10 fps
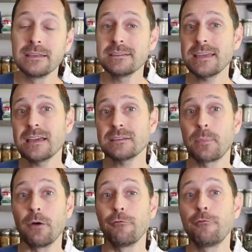This has
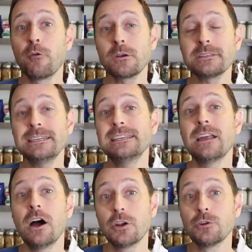about
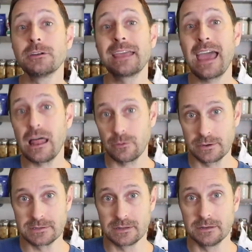1400
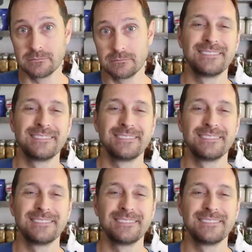calories in it.